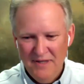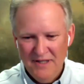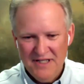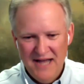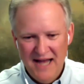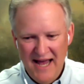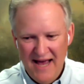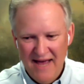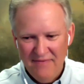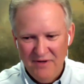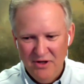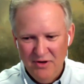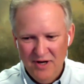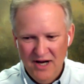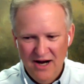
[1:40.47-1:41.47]
to have
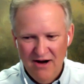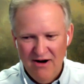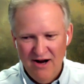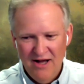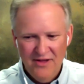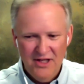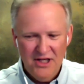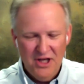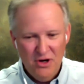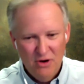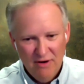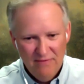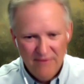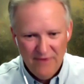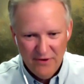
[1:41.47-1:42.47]
you here on the
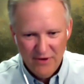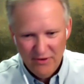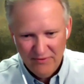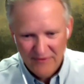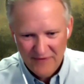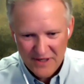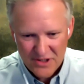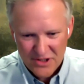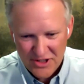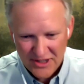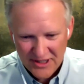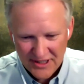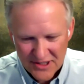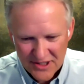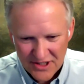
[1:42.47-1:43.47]
Your Photo
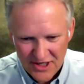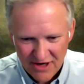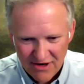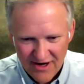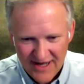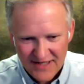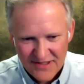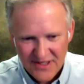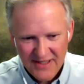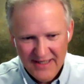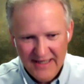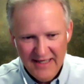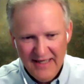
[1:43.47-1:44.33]
Vision series.